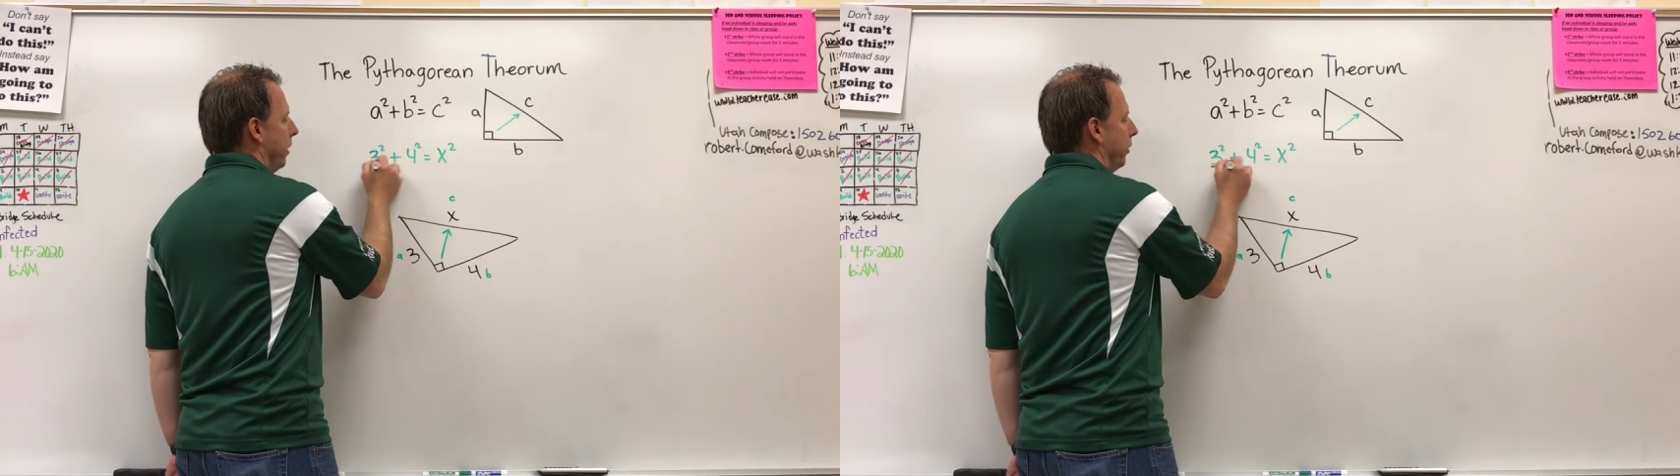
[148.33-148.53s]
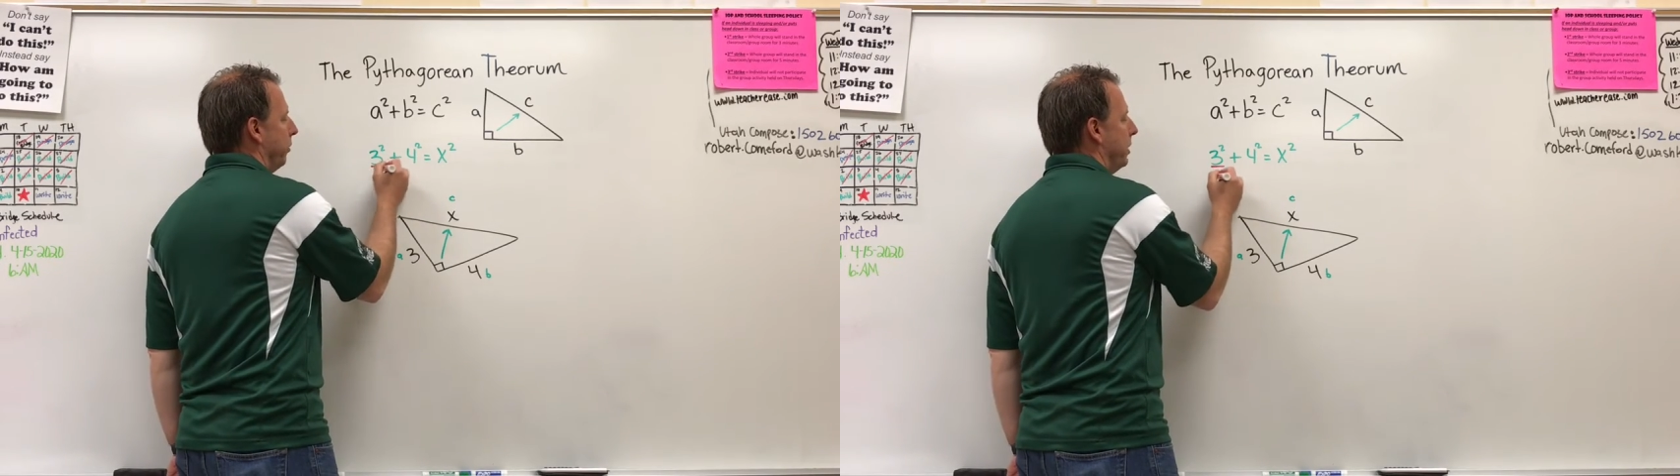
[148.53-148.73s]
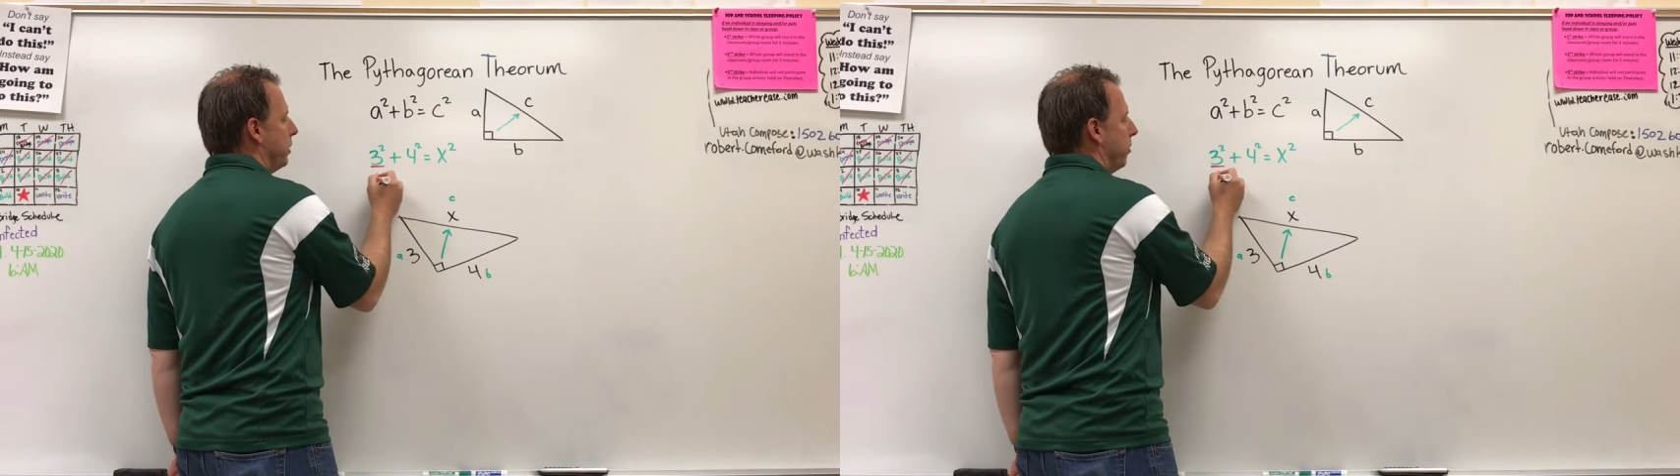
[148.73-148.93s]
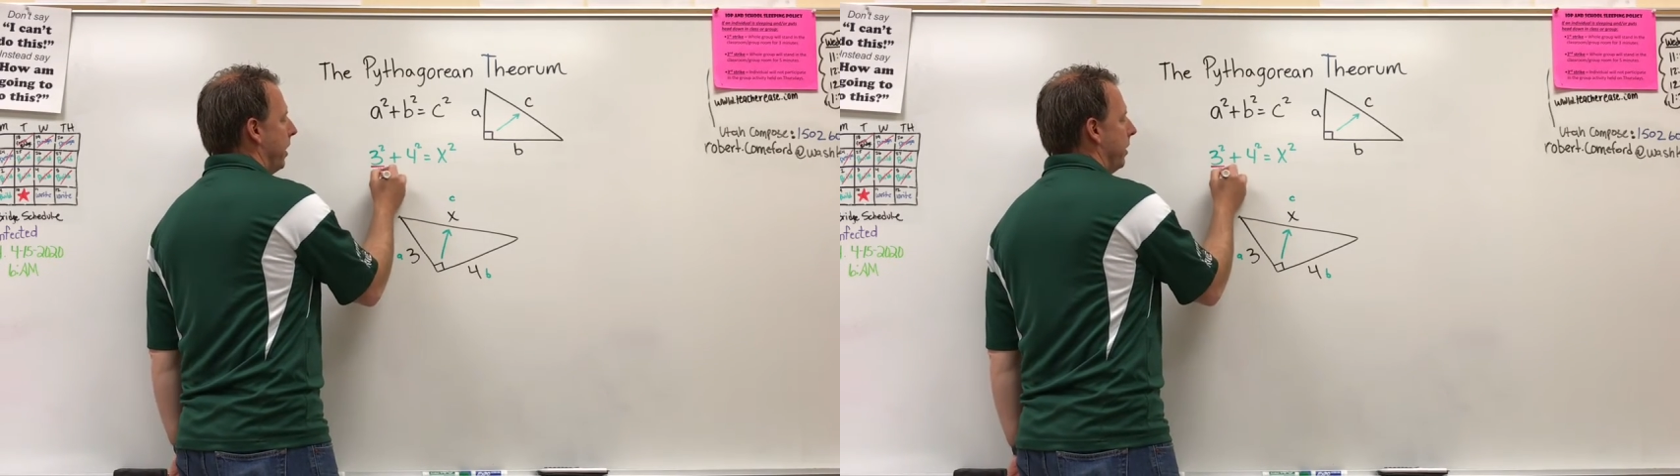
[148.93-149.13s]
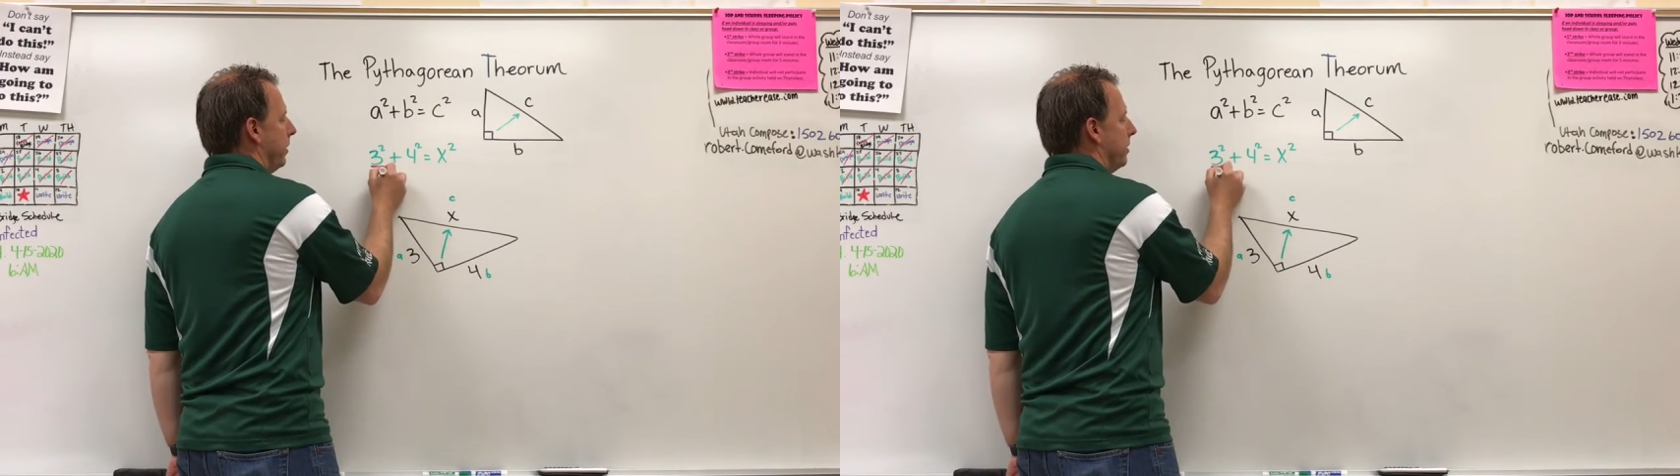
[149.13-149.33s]
3
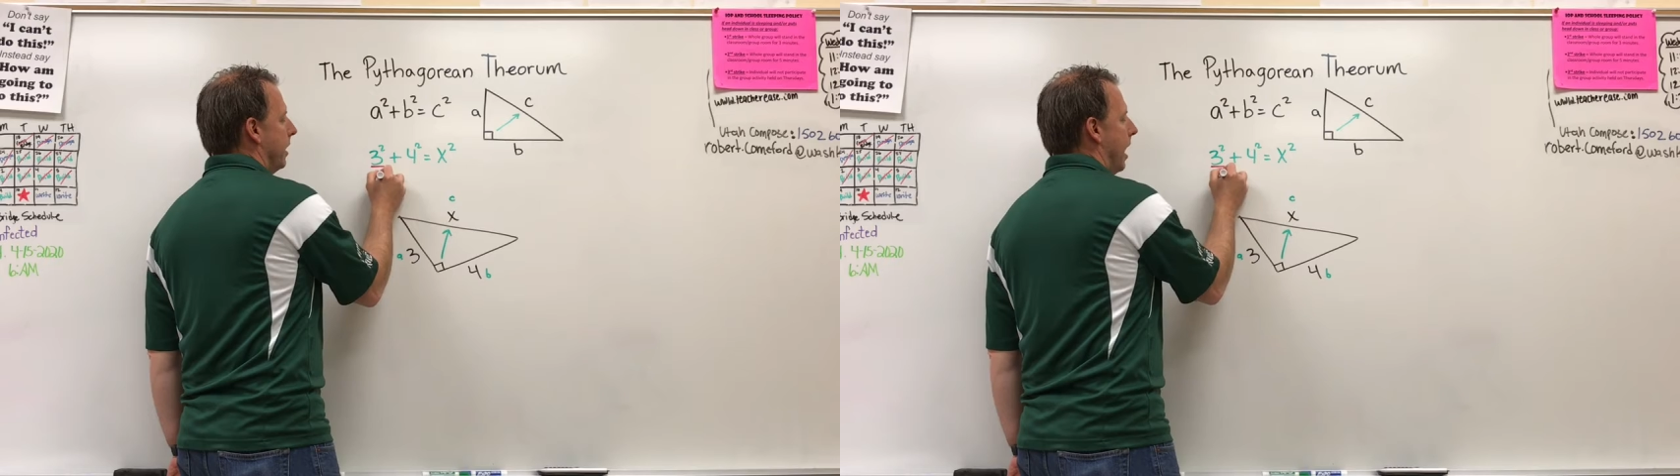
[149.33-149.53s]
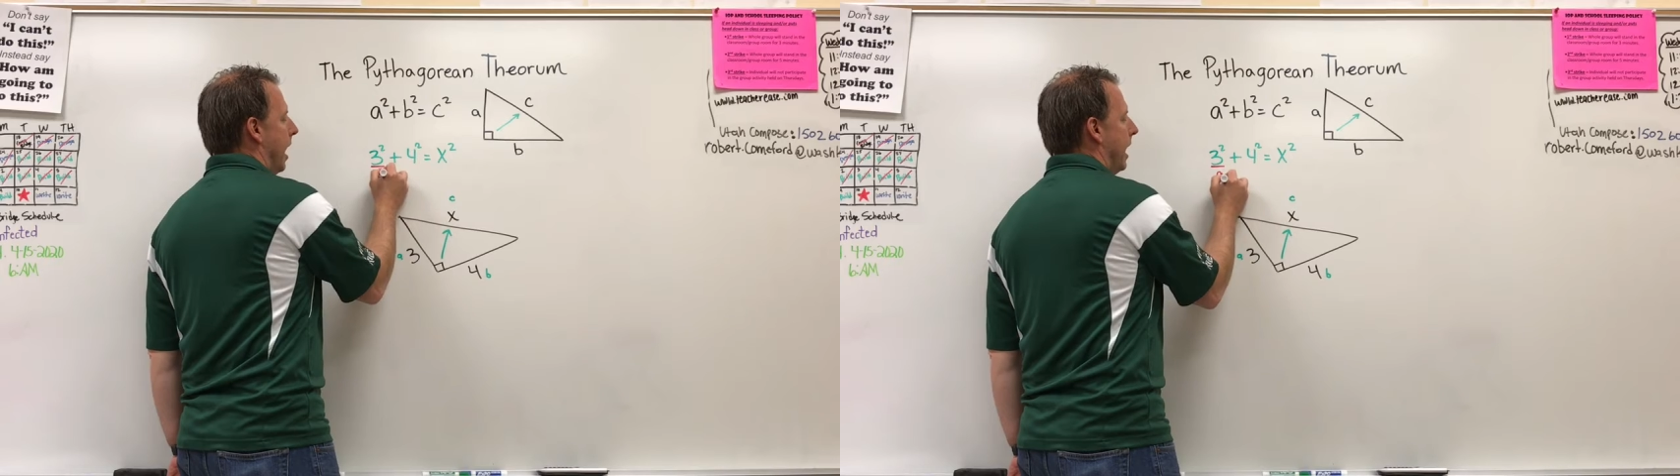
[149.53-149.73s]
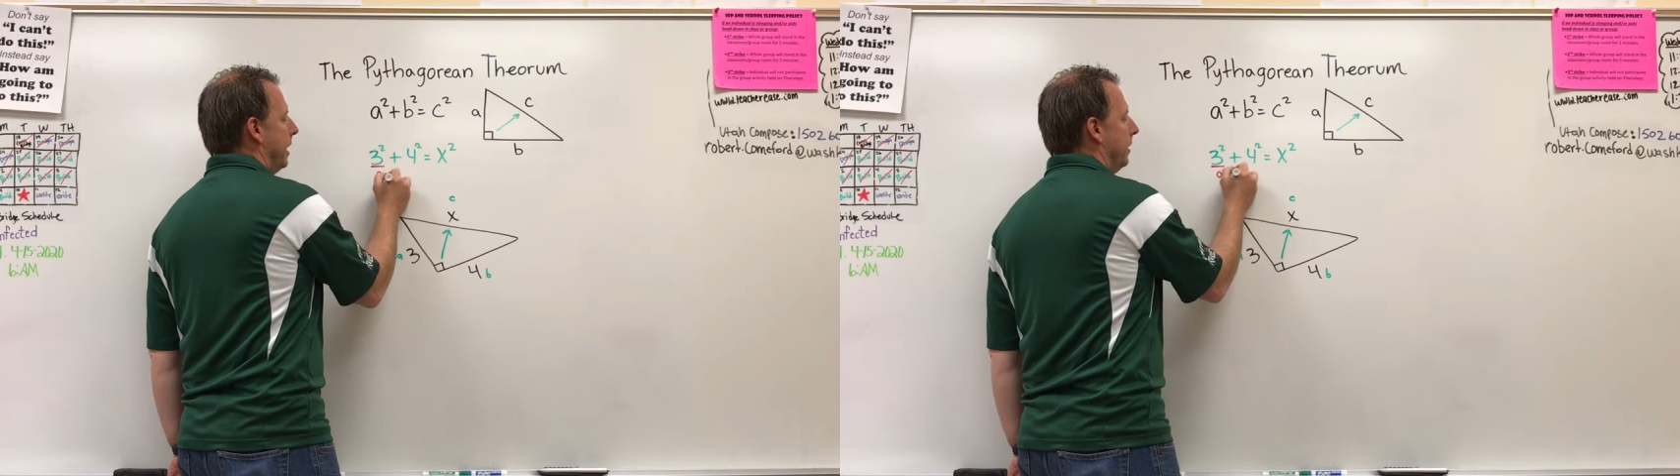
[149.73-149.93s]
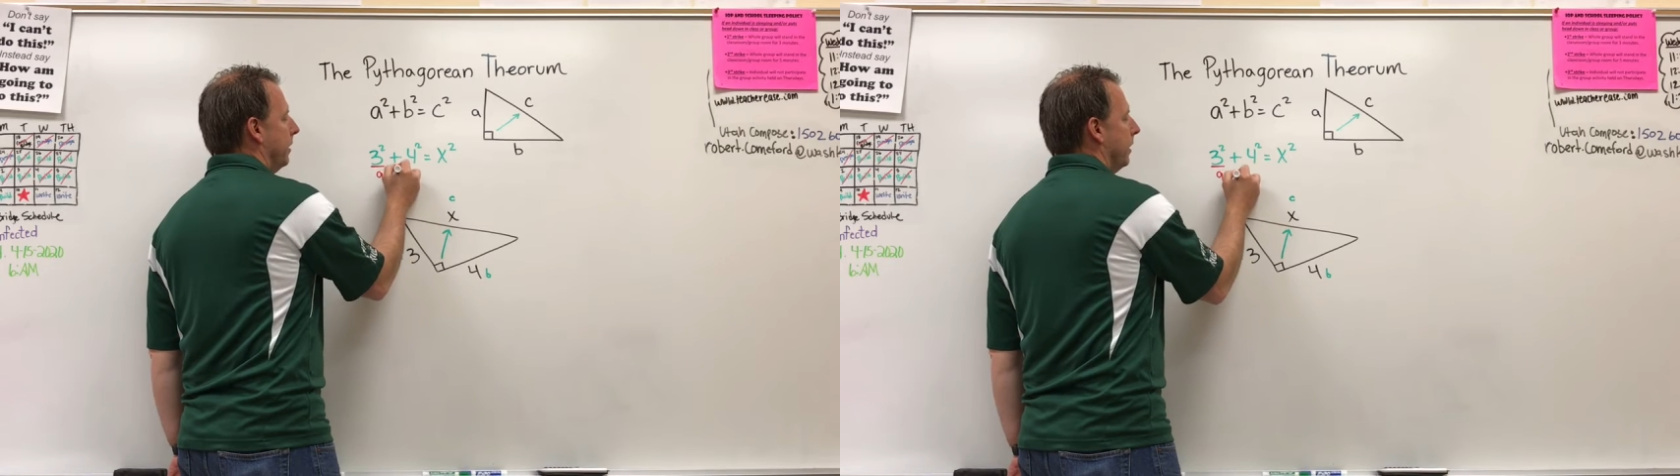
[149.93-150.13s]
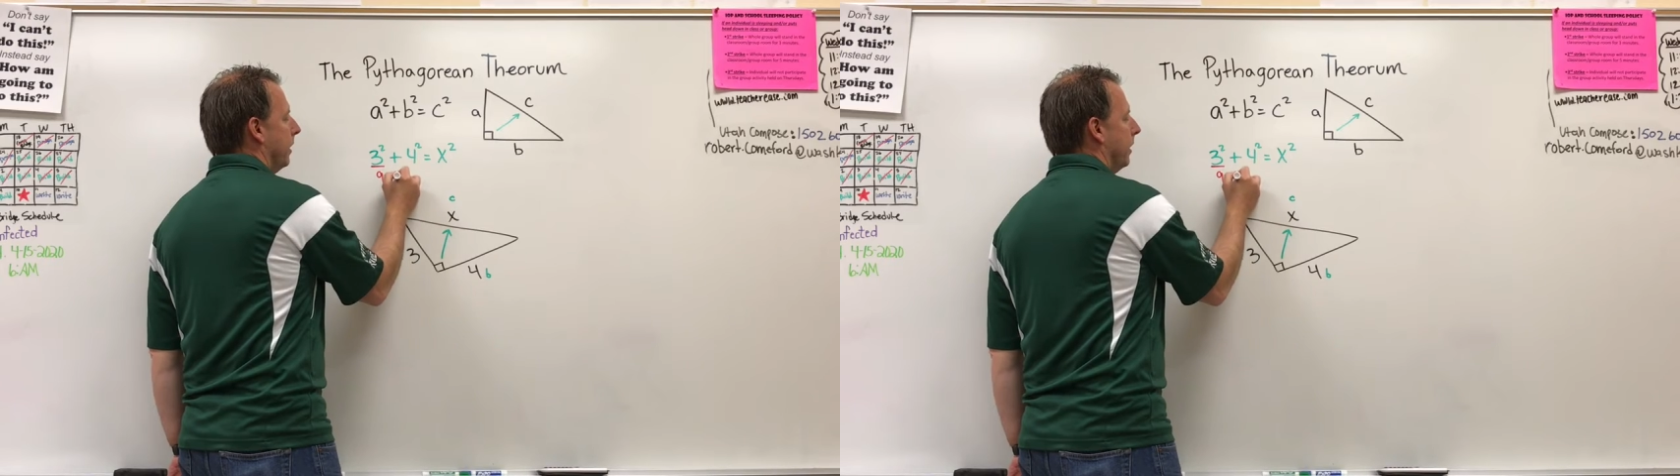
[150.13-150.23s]
squared is 9,